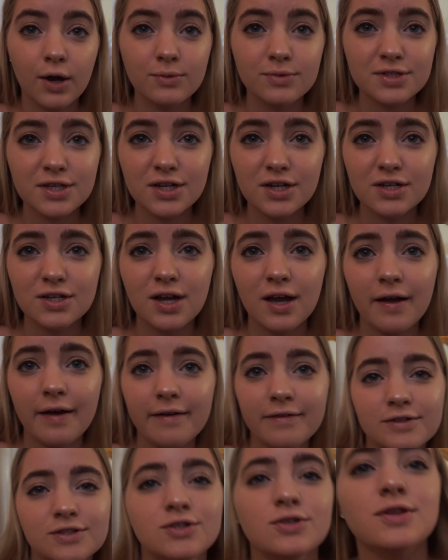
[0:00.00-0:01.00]
And now I'm just
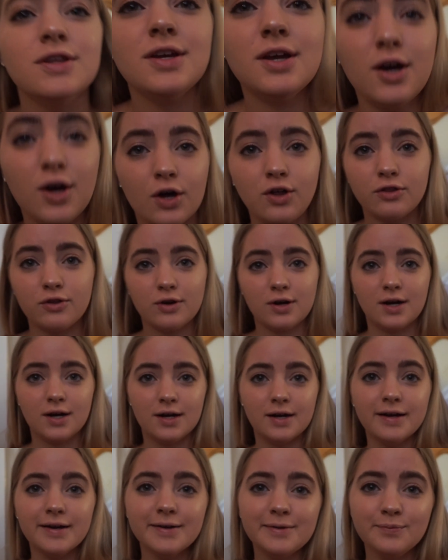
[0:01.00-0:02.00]
gonna do the
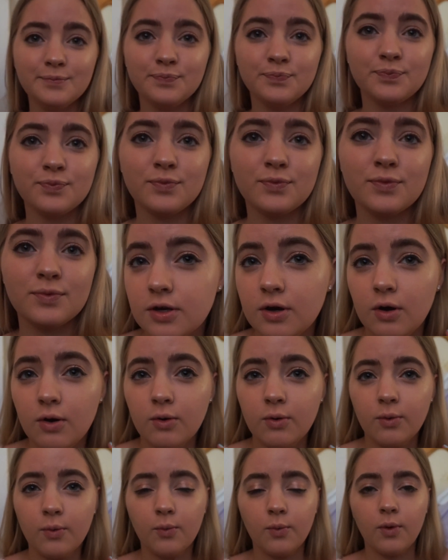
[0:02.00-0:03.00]
other eye.
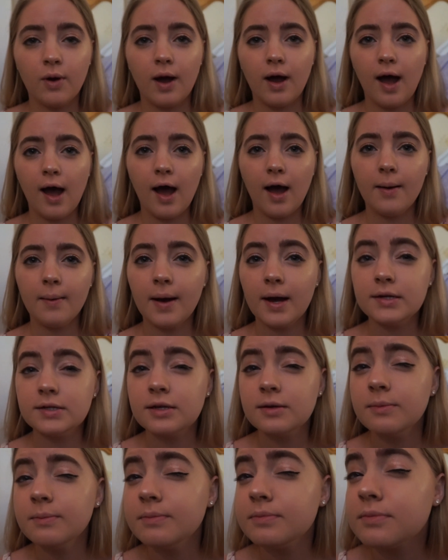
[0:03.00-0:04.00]
So
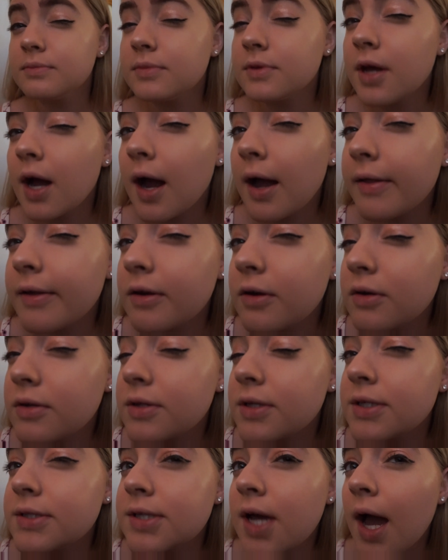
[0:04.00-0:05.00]
I did the
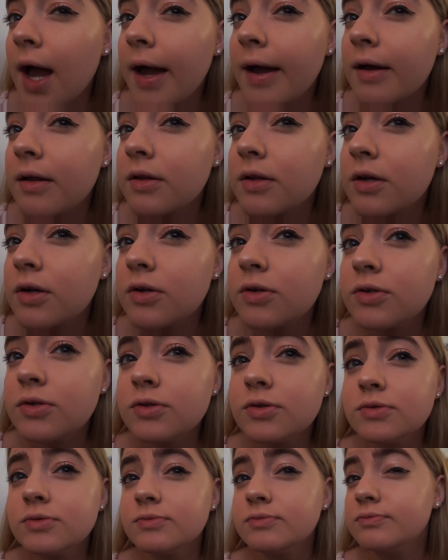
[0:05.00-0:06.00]
eyeliner on this eye a
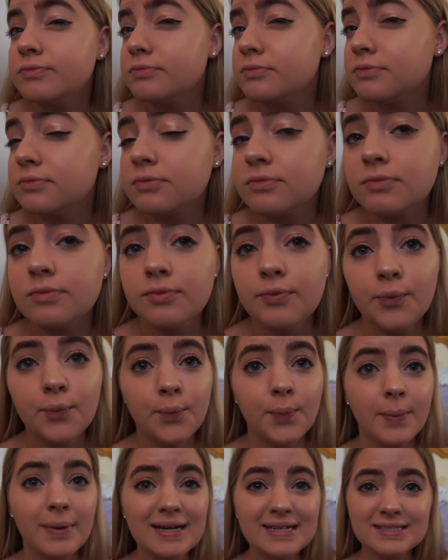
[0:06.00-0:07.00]
little
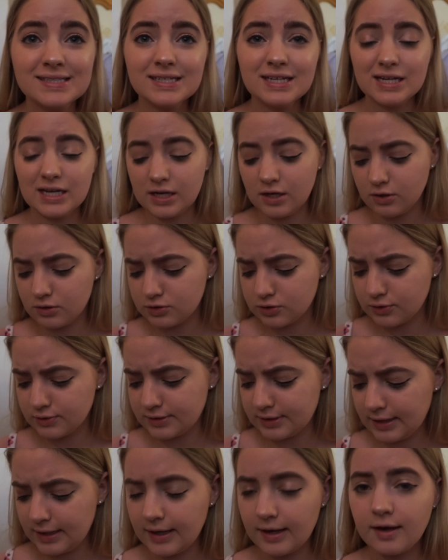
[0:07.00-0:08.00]
messy and a
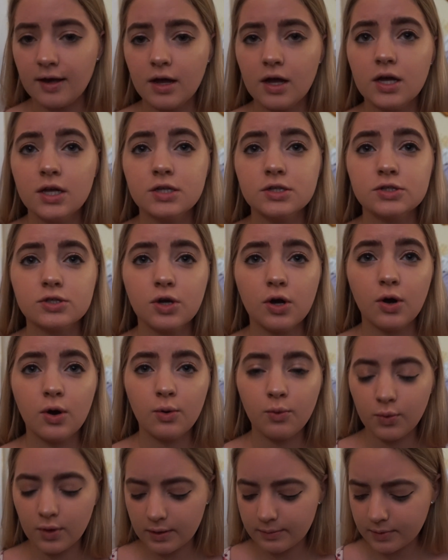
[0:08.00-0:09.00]
little too thick.
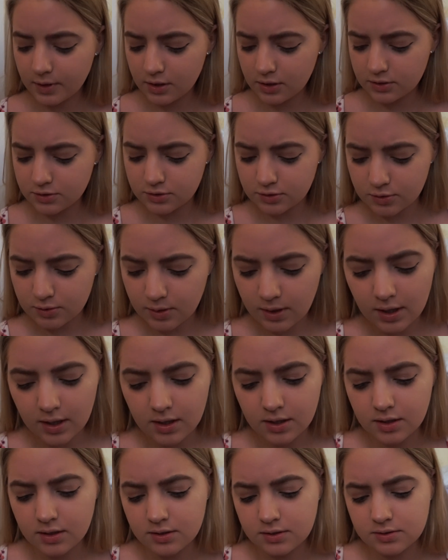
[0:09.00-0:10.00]
So what I'm gonna
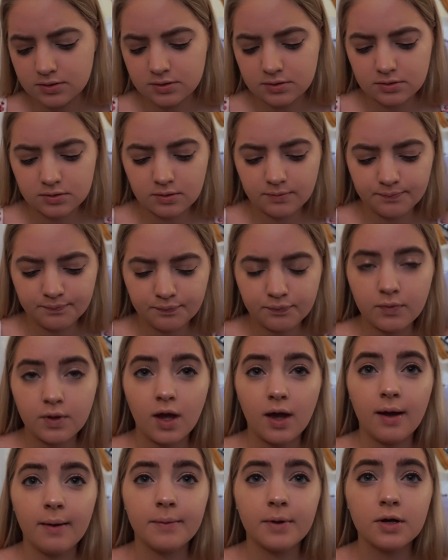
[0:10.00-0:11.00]
do is
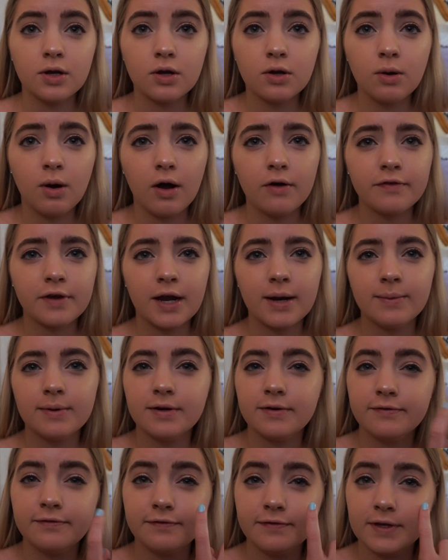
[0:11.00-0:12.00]
I'm gonna go off
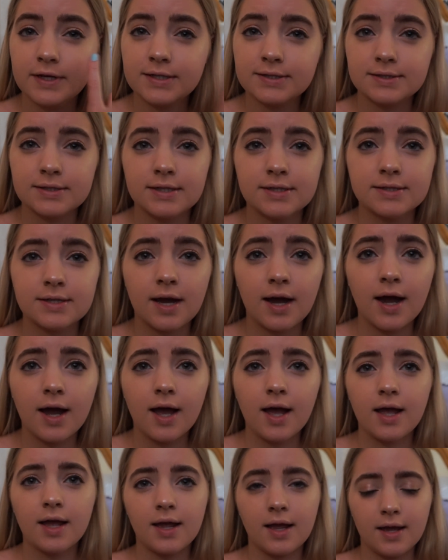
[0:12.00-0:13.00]
camera and fix
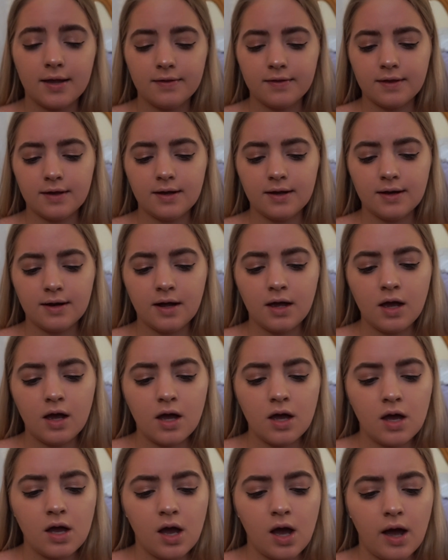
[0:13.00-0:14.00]
this eye, and
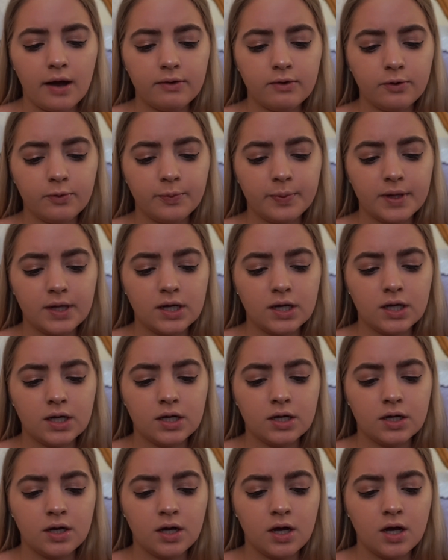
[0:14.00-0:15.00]
then I will
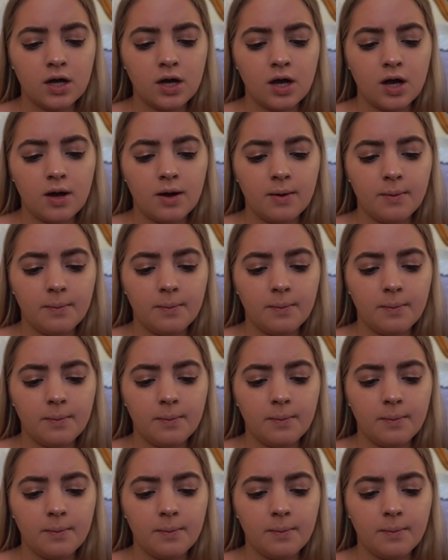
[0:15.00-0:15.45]
be